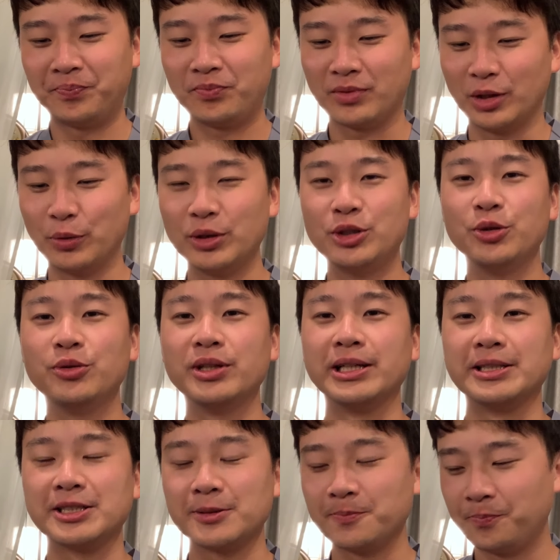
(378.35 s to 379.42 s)
There were two
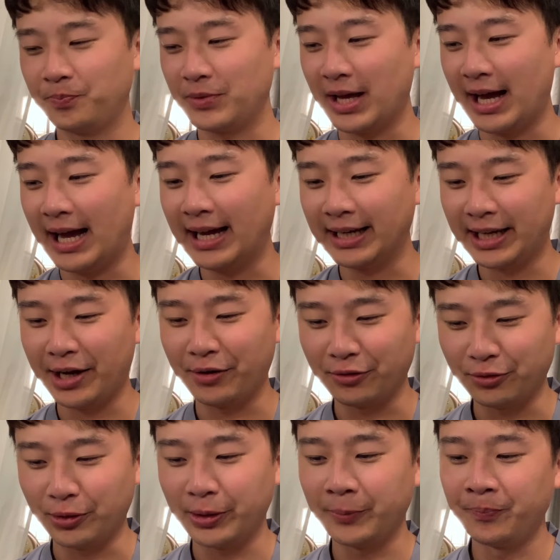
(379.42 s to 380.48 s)
things that I accounted
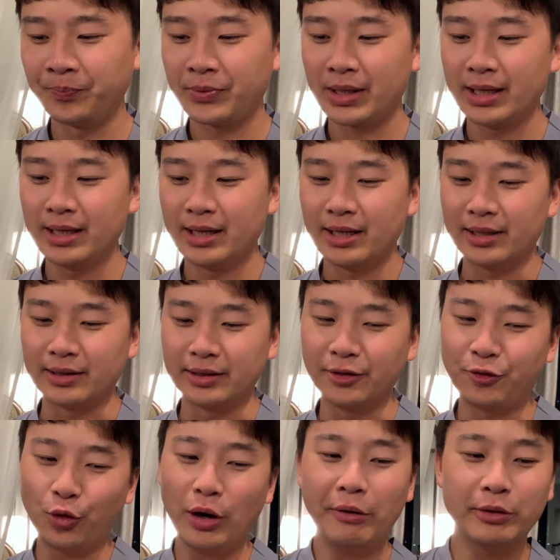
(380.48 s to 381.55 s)
for. The
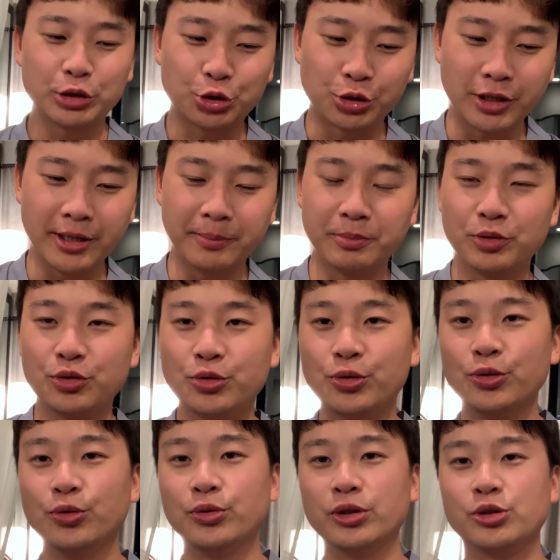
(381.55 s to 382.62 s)
4-hour trip
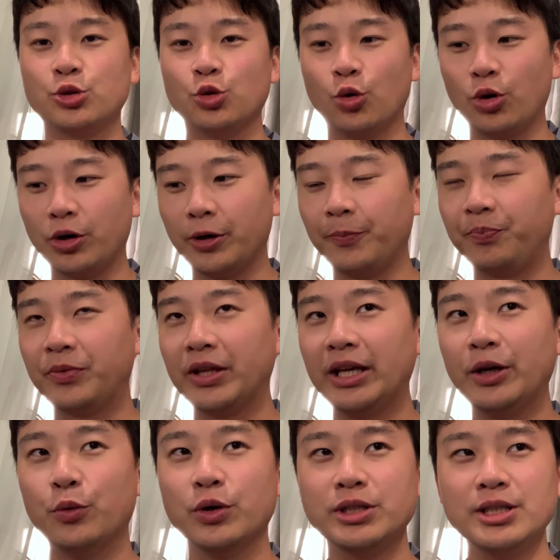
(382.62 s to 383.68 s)
to the store,
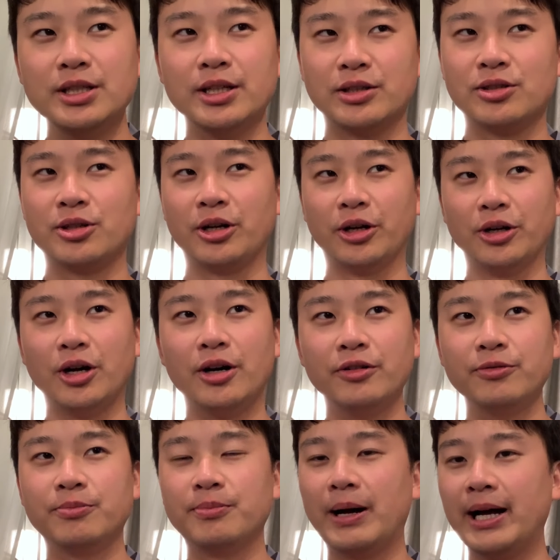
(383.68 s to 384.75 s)
it wasn't a turn-off
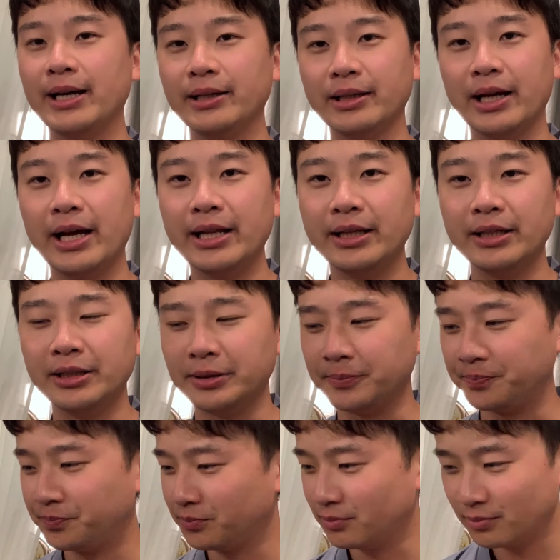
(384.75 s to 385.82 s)
by any
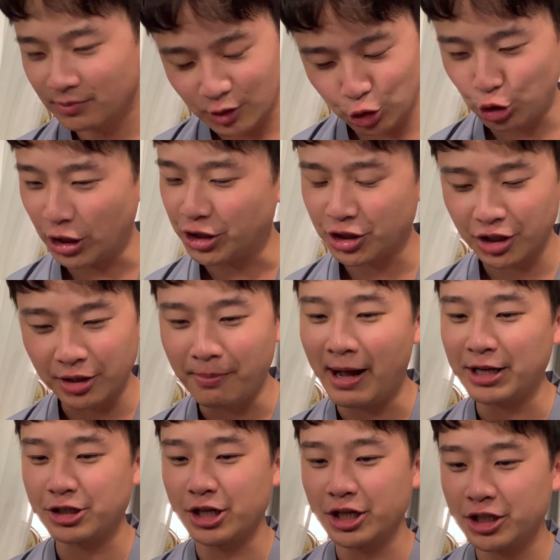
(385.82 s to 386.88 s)
stretch of the
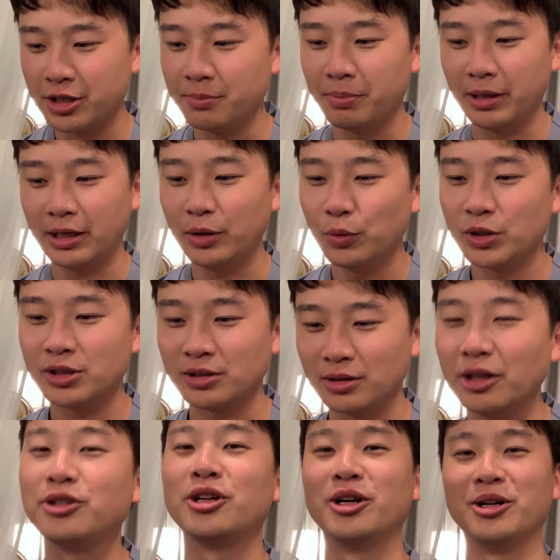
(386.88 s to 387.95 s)
imagination, but it wasn't
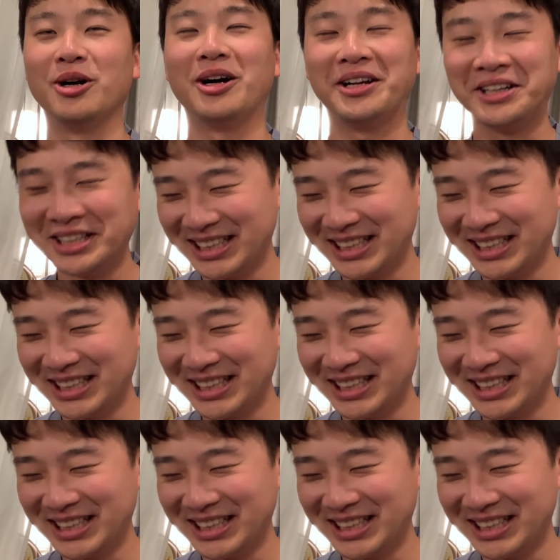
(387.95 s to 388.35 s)
a turn-on.